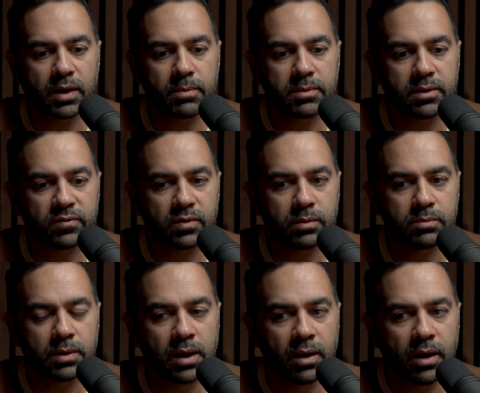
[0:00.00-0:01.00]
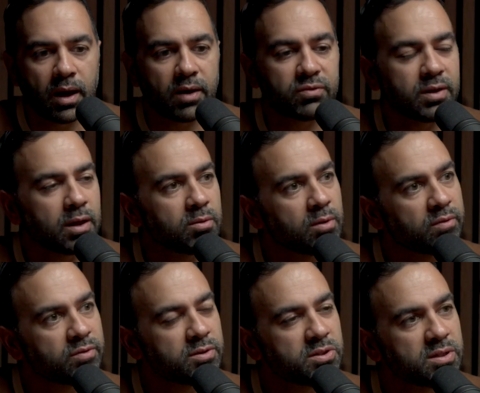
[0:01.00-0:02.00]
coming from Afghan
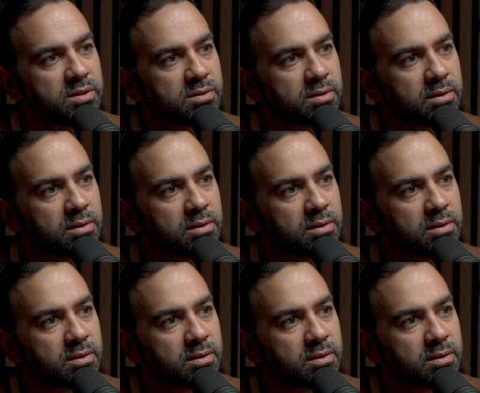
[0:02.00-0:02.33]
refugees,